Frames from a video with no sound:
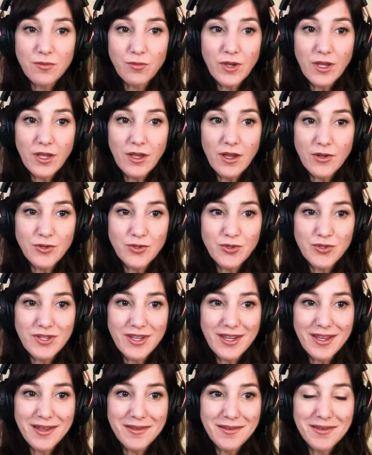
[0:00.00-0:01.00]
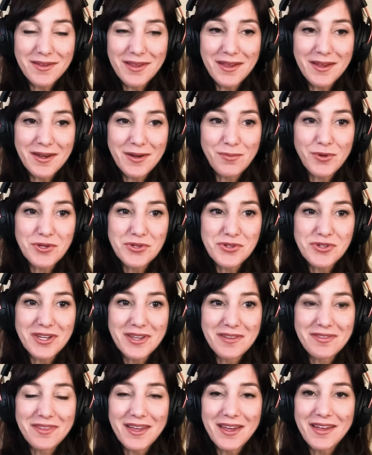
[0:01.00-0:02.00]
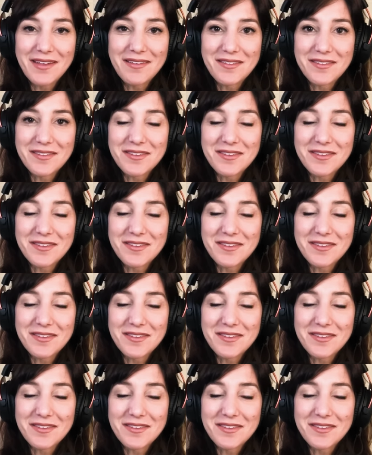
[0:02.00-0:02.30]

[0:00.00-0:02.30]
and we understand and appreciate that.